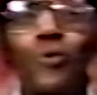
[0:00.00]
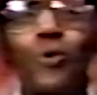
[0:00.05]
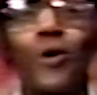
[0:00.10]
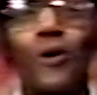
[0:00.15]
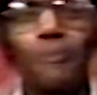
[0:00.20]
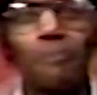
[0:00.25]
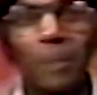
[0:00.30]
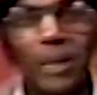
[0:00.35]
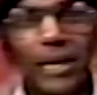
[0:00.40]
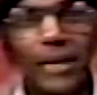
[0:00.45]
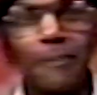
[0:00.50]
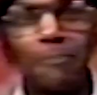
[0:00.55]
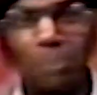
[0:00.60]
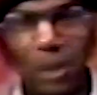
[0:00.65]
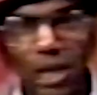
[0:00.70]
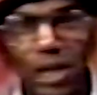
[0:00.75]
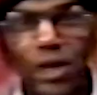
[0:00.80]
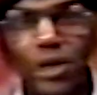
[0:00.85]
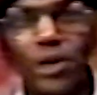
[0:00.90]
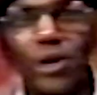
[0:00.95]
want me to
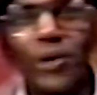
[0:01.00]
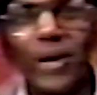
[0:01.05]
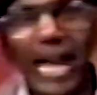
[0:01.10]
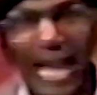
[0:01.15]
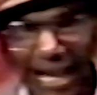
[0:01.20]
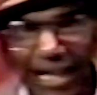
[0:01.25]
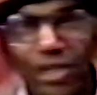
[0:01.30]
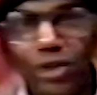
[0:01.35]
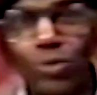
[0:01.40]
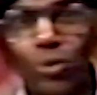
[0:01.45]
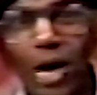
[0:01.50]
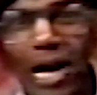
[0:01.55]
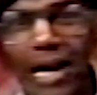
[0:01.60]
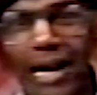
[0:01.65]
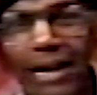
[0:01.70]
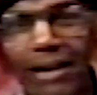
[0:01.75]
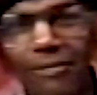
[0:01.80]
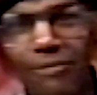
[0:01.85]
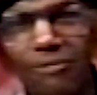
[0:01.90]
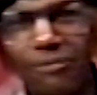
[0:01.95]
be your
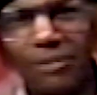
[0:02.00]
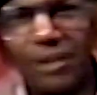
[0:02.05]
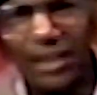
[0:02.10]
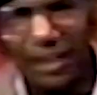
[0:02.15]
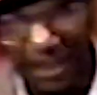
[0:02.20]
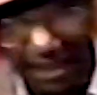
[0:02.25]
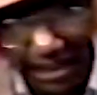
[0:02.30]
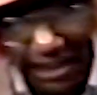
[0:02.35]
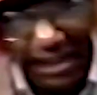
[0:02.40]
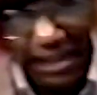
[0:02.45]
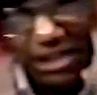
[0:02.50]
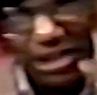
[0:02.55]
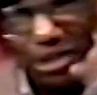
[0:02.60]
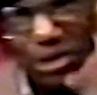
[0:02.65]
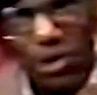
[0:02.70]
ex-wife, it's